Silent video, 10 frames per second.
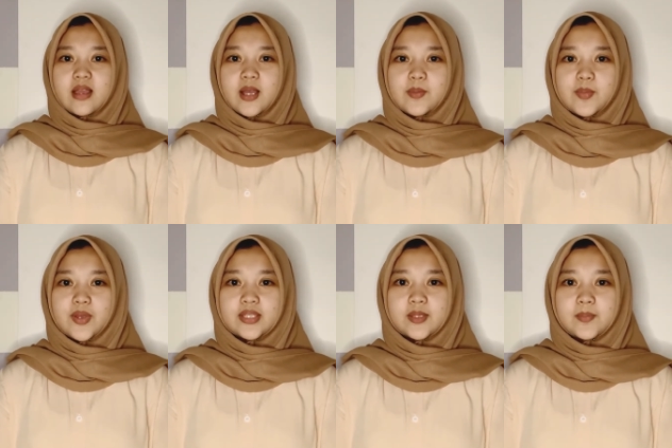
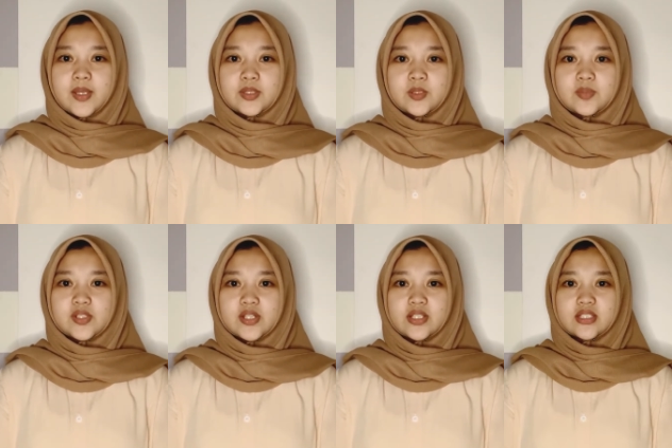about the
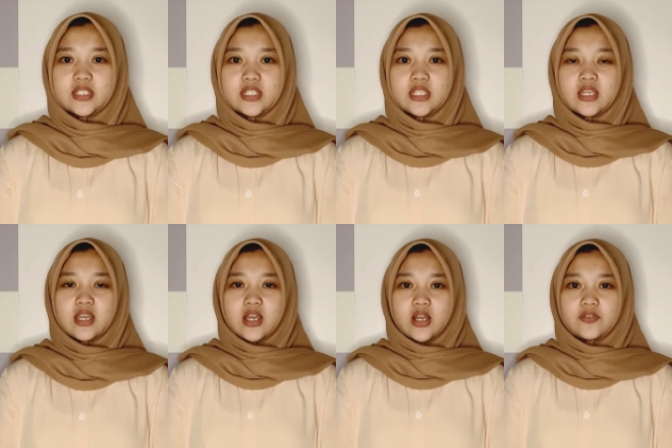pathophysiology
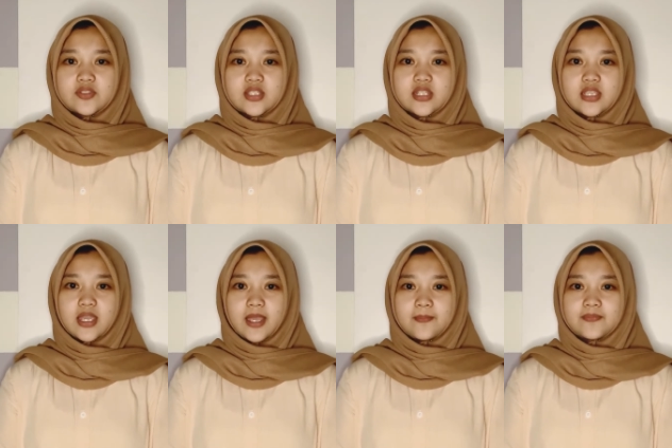of
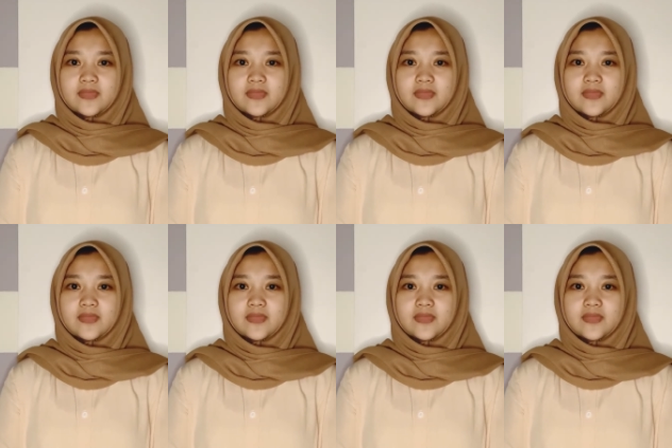GDM